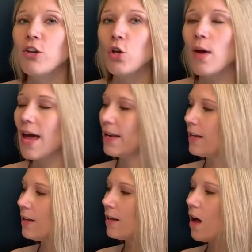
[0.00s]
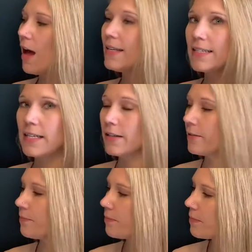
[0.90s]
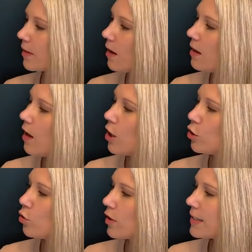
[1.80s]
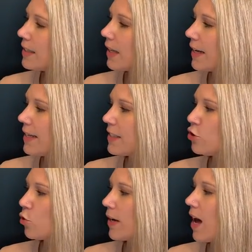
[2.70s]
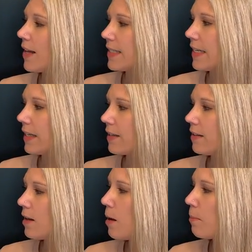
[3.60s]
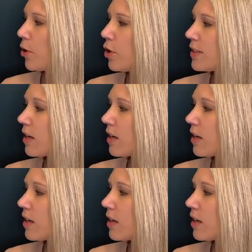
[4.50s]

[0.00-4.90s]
new heading, hunting. Lords and ladies enjoyed hunting. Birds